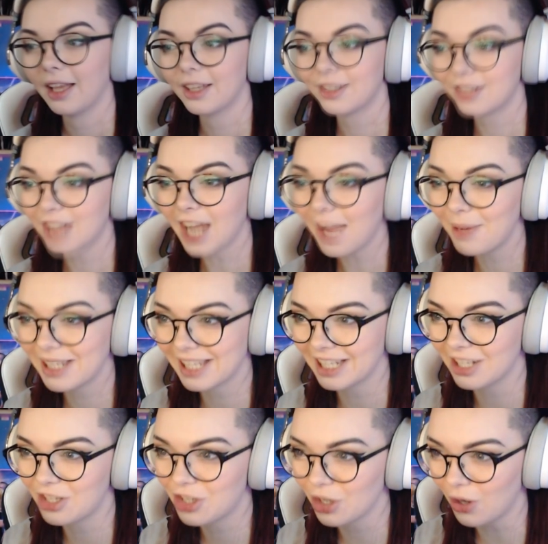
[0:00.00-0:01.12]
Jabba's
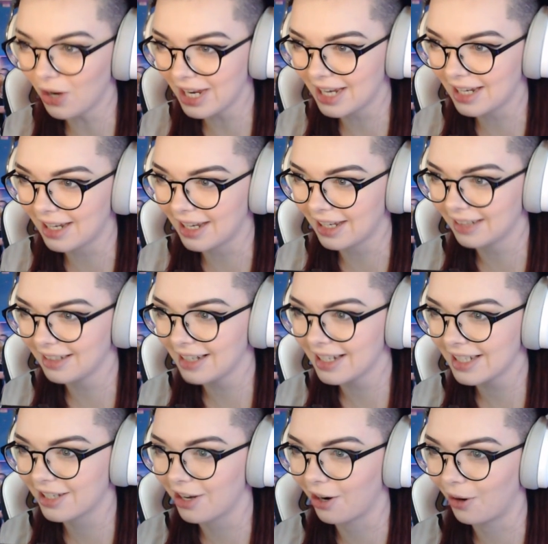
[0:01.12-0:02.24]
enjoying it.
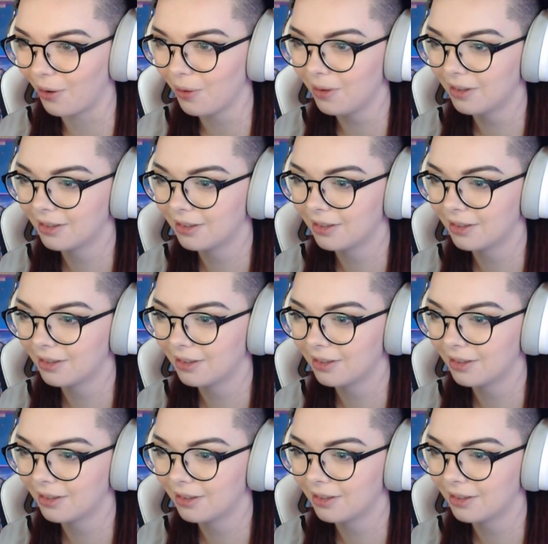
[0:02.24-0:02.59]
Let's go.